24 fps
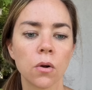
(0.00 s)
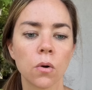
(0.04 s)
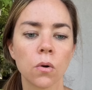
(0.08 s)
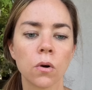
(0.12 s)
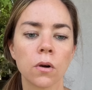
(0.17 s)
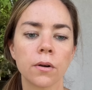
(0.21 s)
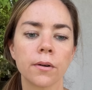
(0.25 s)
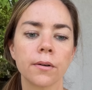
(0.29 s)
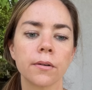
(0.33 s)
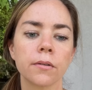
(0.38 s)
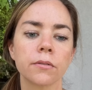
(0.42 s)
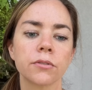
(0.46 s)

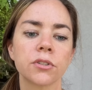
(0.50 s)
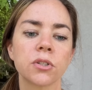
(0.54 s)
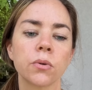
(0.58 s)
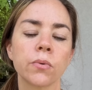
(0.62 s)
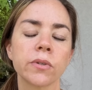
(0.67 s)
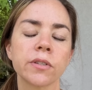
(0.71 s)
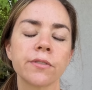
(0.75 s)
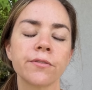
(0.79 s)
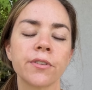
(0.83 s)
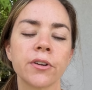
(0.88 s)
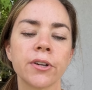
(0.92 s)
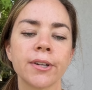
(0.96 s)
or she
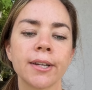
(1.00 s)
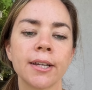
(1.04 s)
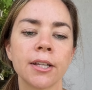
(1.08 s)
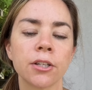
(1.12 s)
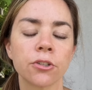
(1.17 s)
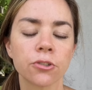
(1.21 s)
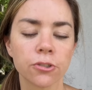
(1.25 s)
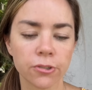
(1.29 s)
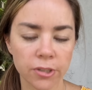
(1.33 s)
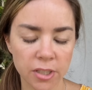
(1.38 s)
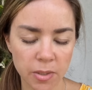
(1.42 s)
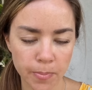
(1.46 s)
wasn't very
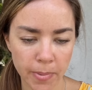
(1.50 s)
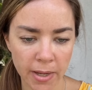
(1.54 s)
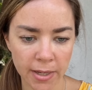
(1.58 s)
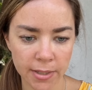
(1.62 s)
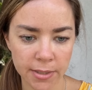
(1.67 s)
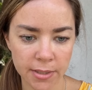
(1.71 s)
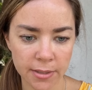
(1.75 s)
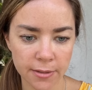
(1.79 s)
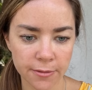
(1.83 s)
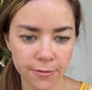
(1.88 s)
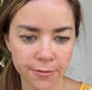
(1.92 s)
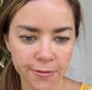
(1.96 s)

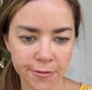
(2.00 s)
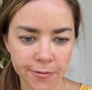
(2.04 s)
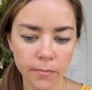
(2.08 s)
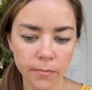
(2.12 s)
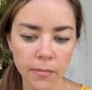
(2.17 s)
introspective.